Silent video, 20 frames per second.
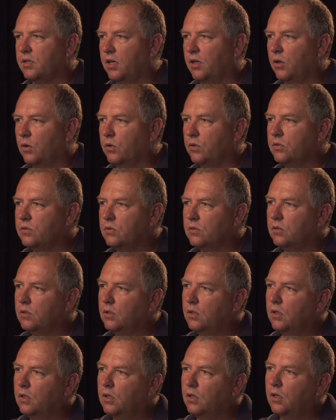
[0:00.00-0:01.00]
I notice
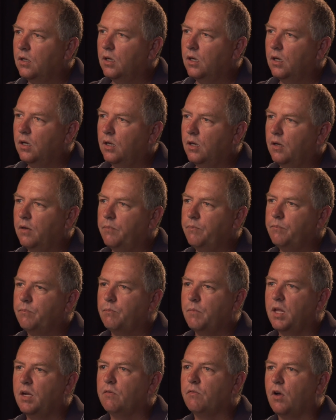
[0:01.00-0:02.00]

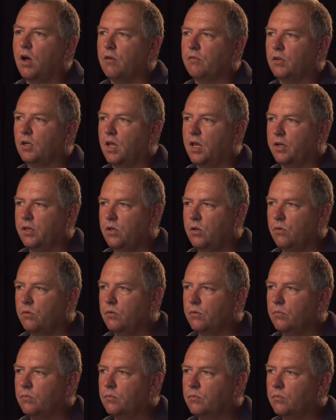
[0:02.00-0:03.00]
been involved in a lot of youth